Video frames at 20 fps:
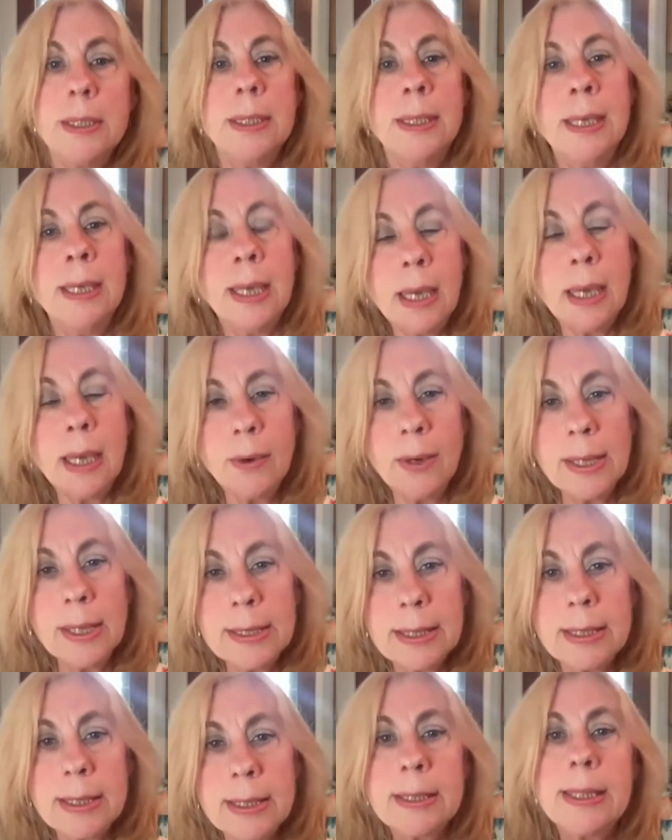
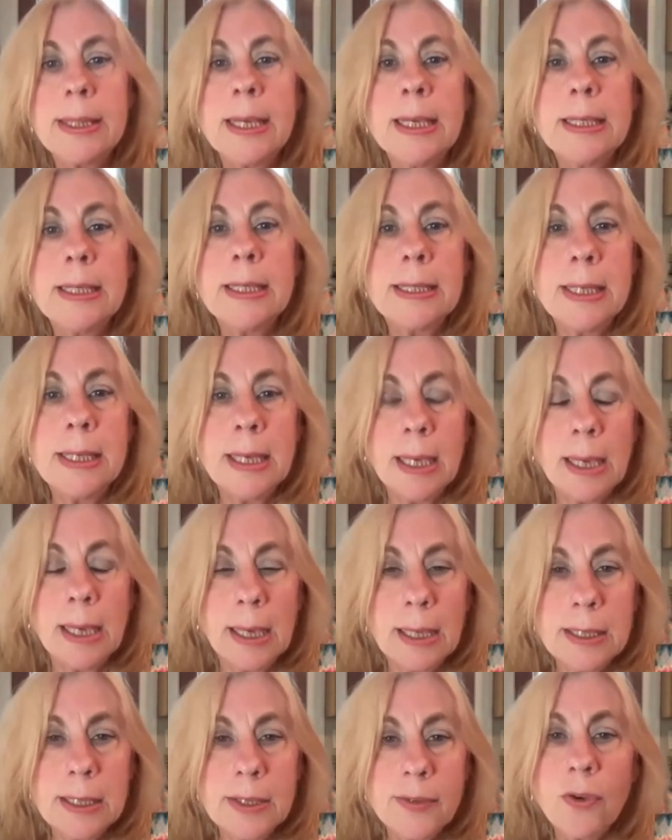decreases these
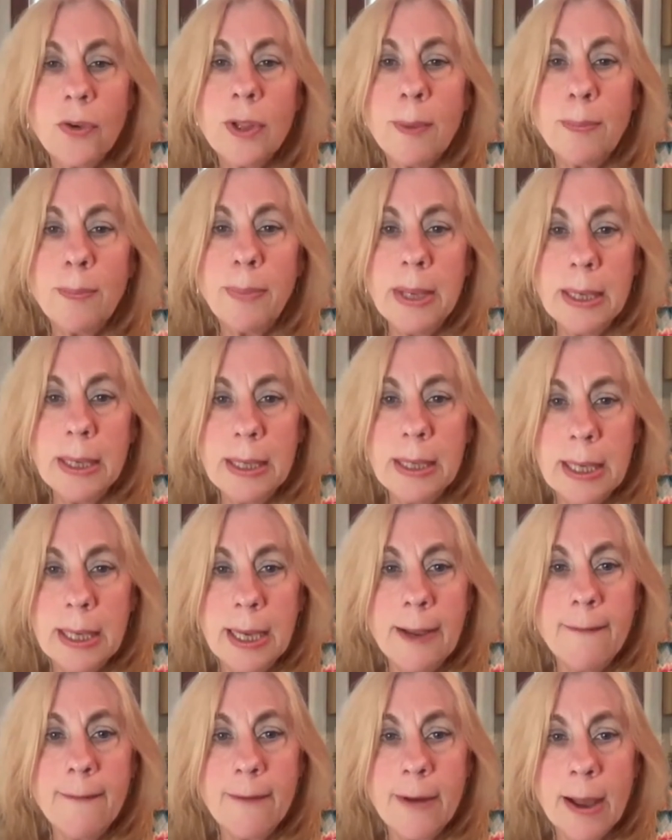needs for the
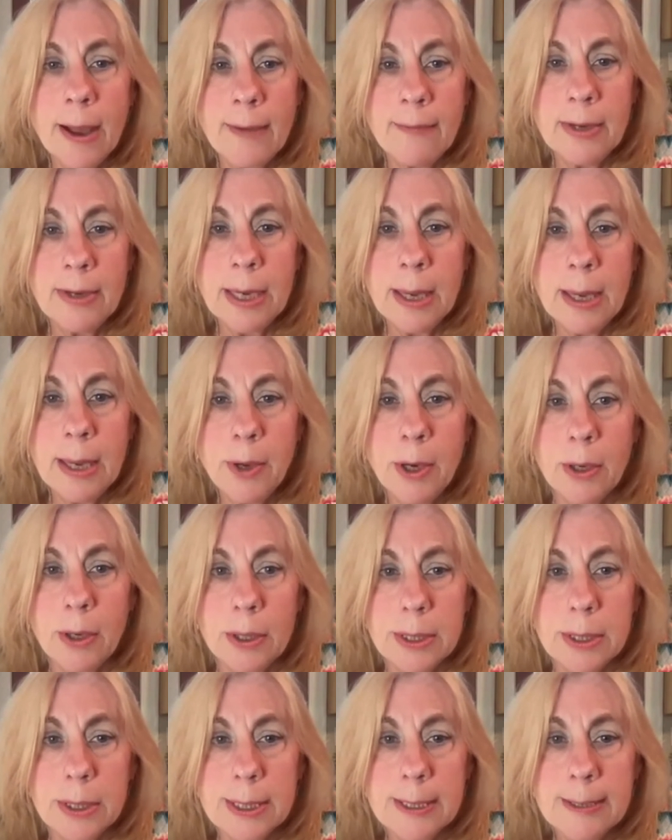PDE5
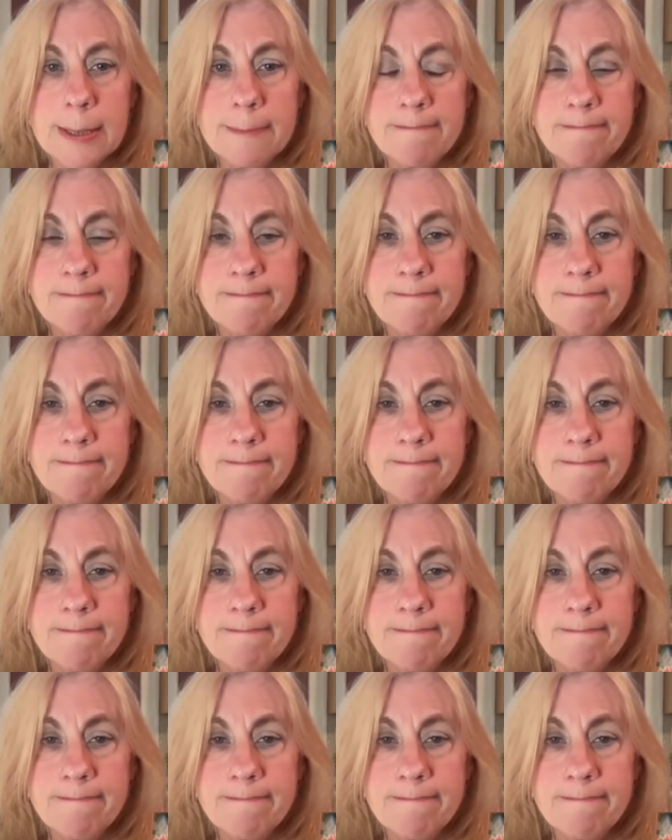inhibitors.